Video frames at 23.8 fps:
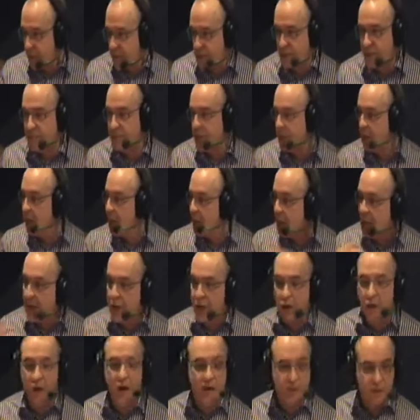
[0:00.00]
there's something on,
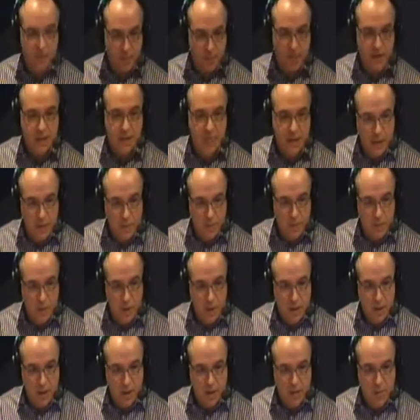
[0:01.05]
you have to maintain your
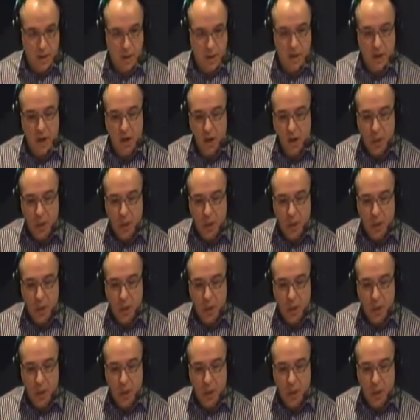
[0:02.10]
parking spot.